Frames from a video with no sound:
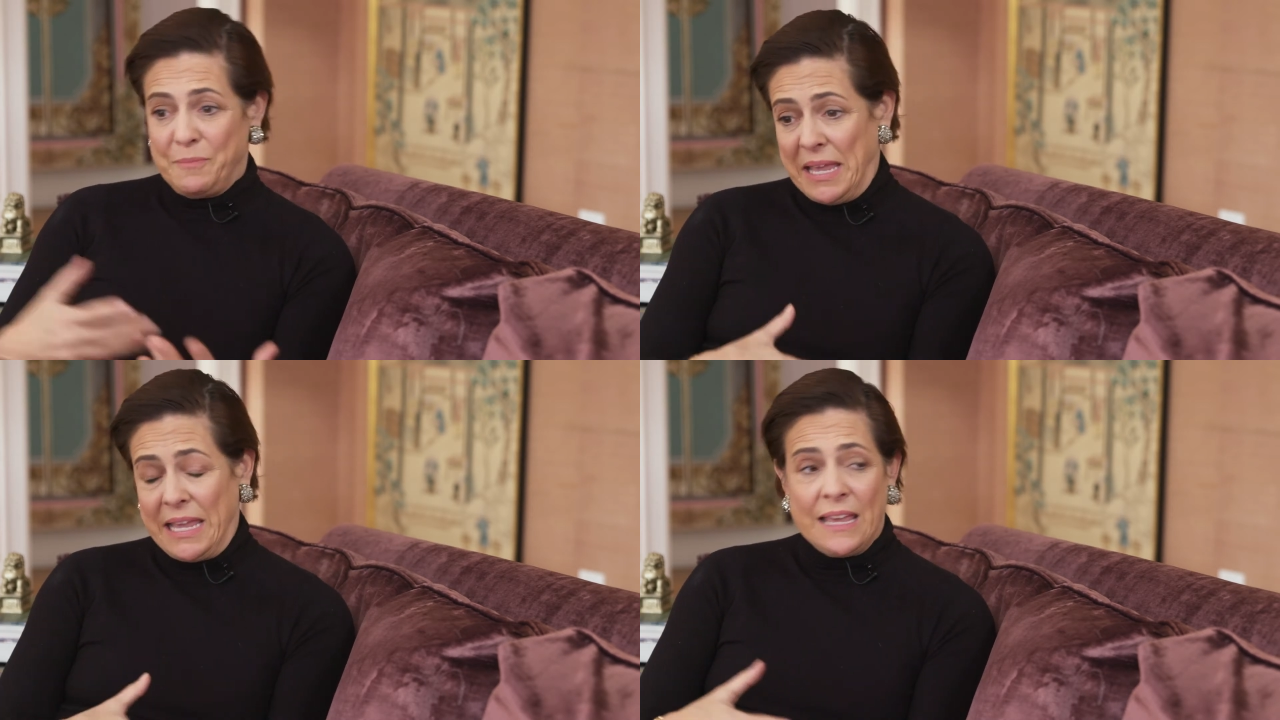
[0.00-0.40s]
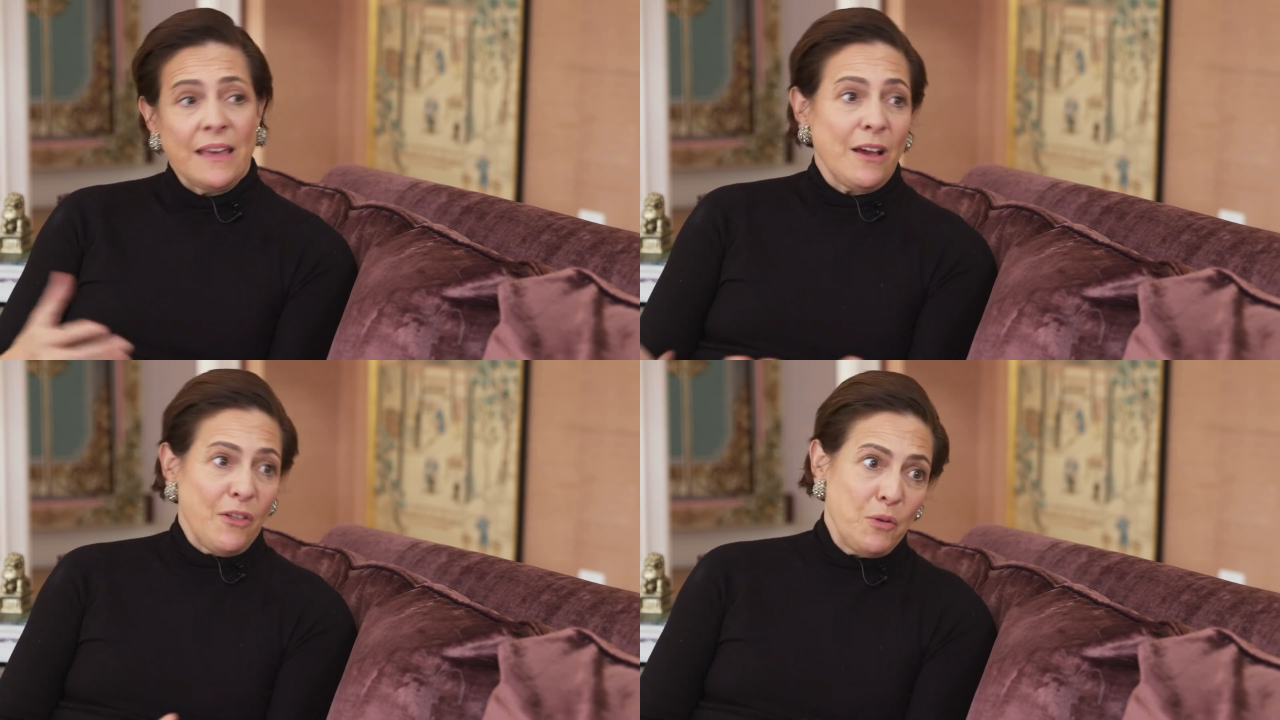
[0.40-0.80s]
me
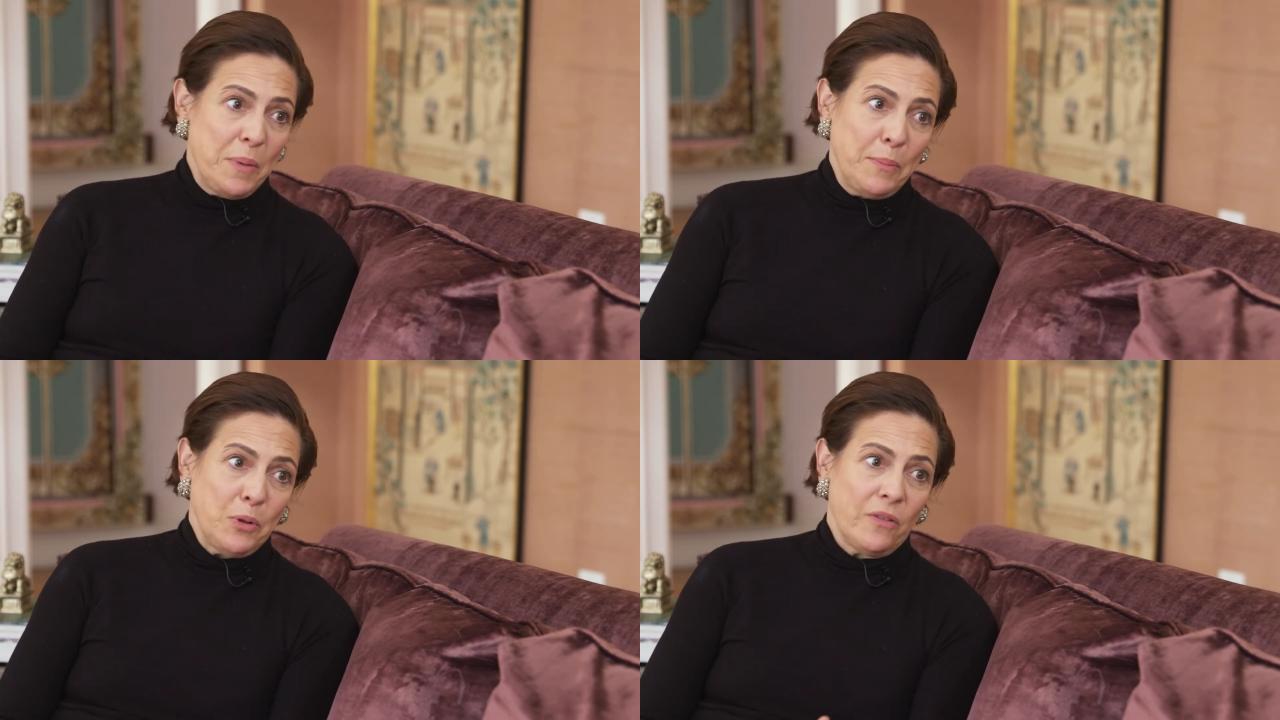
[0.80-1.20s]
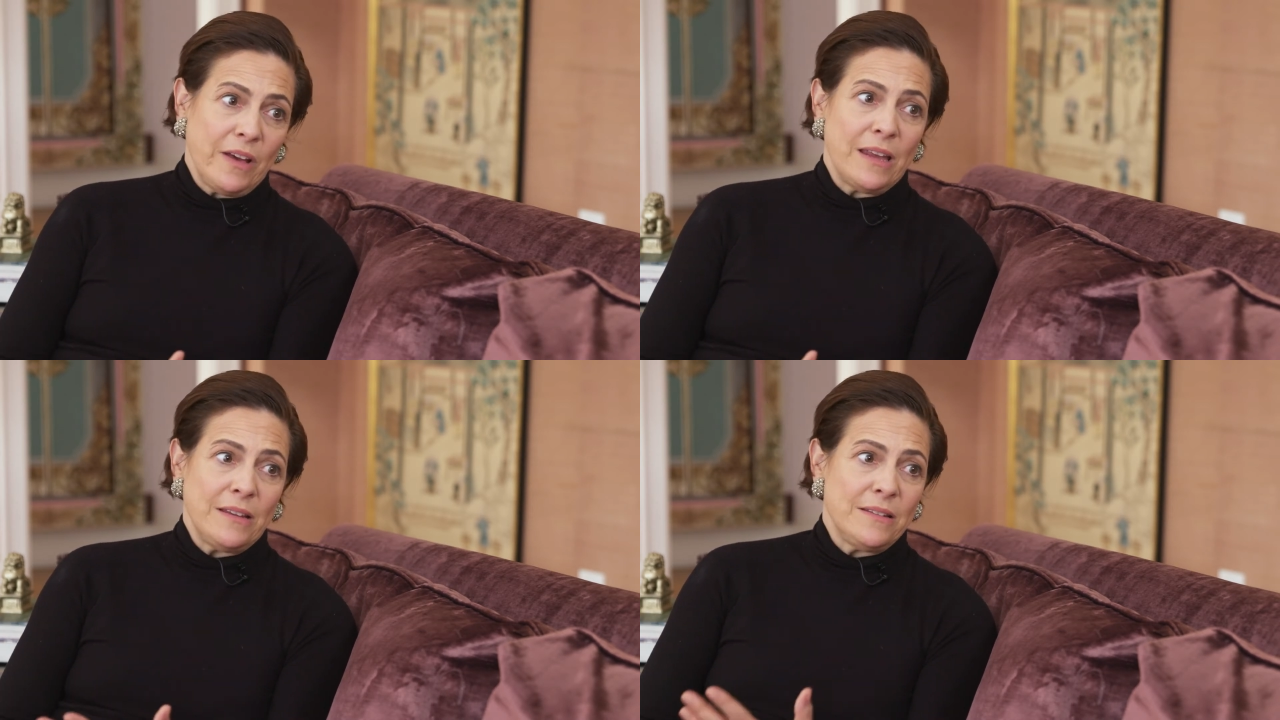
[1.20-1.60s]
and other people who've
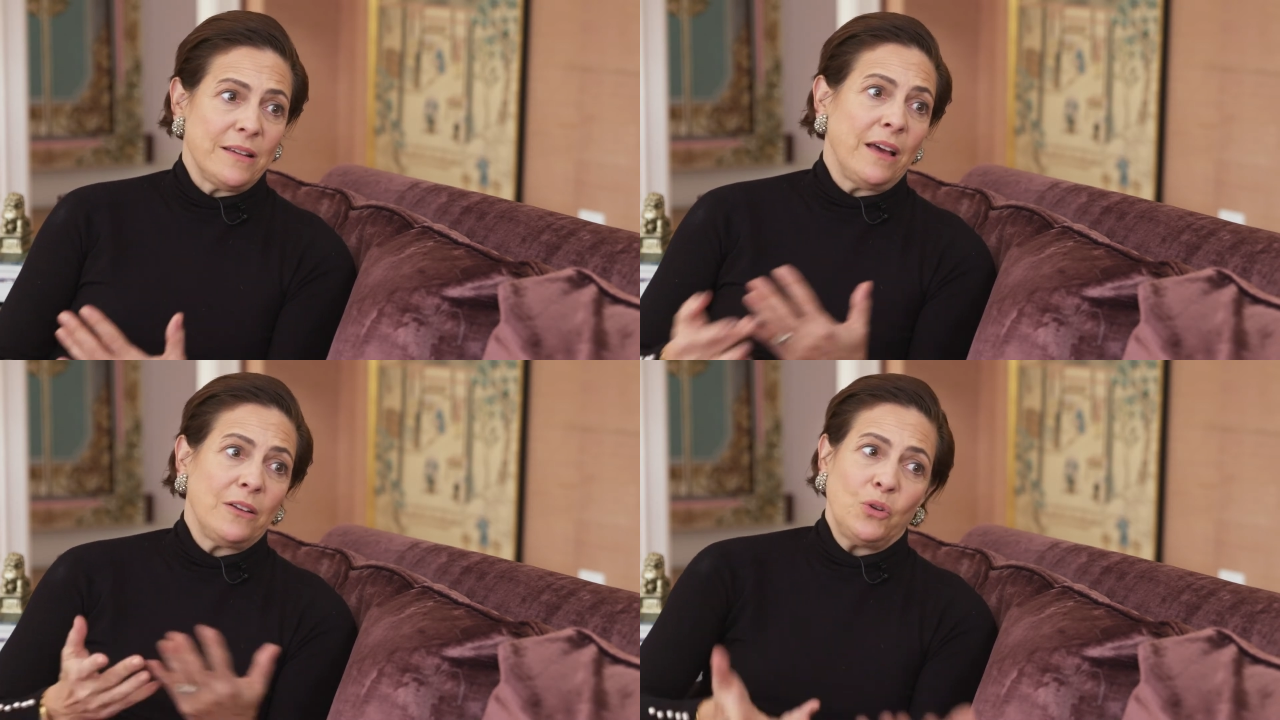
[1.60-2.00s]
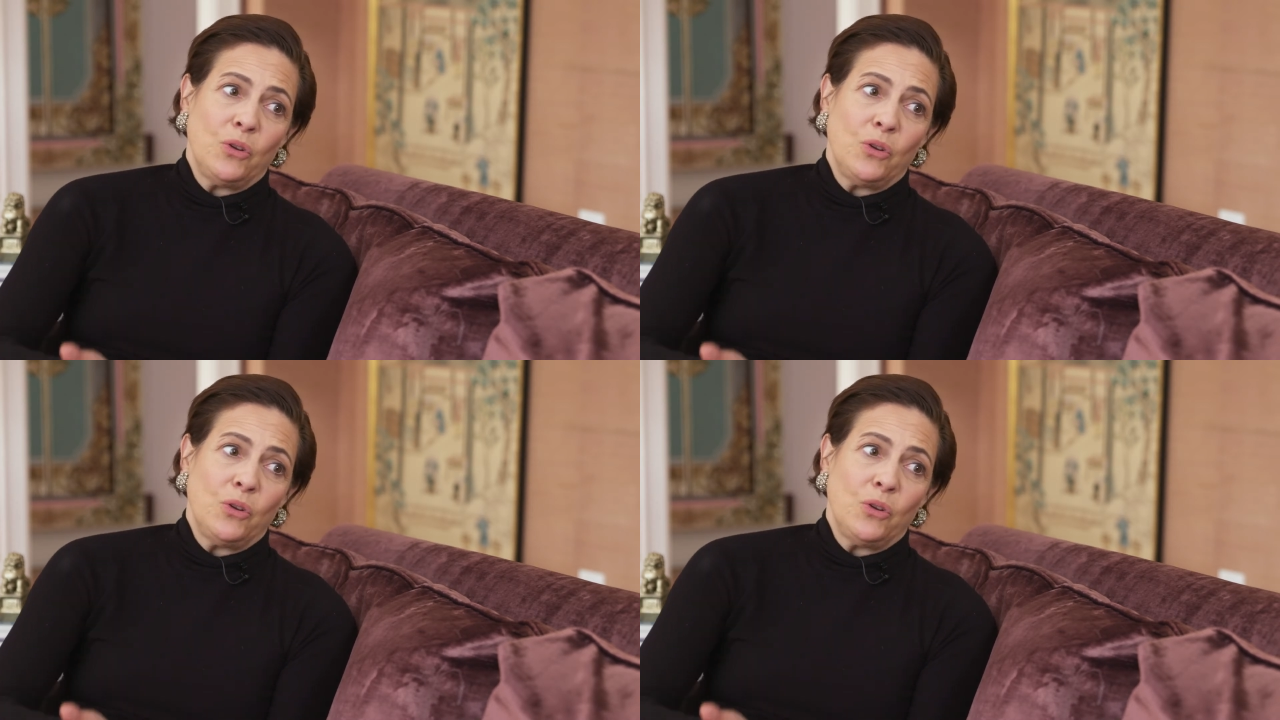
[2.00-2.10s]
had it done.